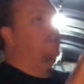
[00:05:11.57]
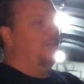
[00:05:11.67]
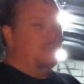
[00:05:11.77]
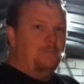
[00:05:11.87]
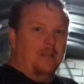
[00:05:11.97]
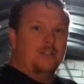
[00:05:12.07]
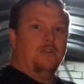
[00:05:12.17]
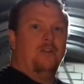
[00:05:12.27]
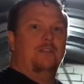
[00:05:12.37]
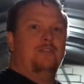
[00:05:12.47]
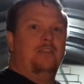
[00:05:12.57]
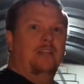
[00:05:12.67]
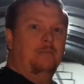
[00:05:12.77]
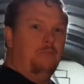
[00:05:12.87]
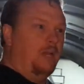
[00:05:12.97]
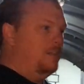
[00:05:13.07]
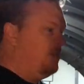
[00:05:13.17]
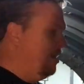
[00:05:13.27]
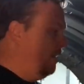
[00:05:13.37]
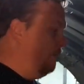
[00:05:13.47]
They don't sponsor us,
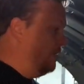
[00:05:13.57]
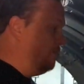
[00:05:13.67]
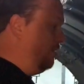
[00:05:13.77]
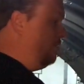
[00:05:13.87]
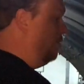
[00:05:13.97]
but um, it's really